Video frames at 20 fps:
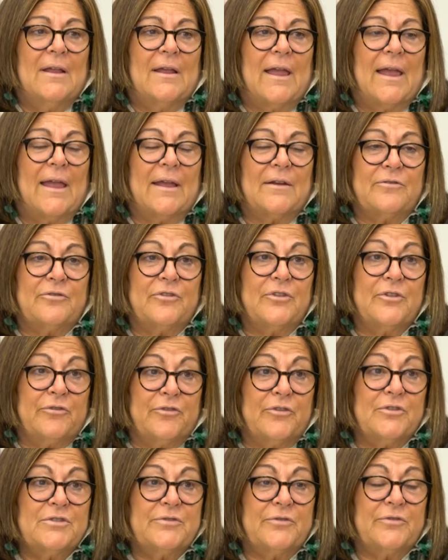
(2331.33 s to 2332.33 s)
And for the
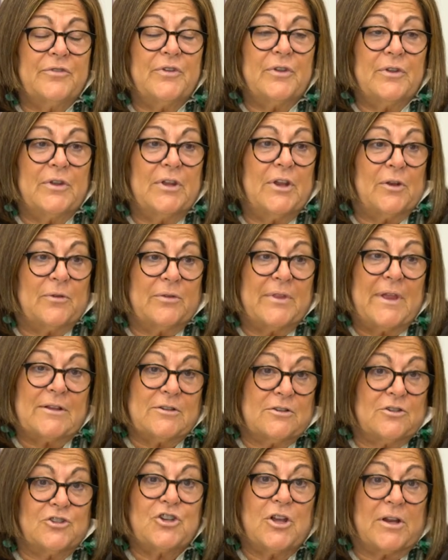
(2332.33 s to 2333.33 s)
first few, you know,
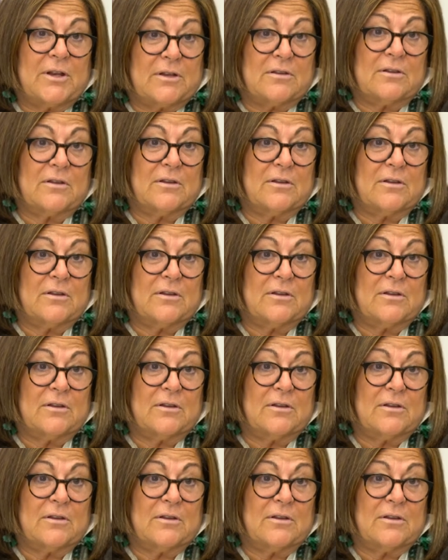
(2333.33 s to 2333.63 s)
that shut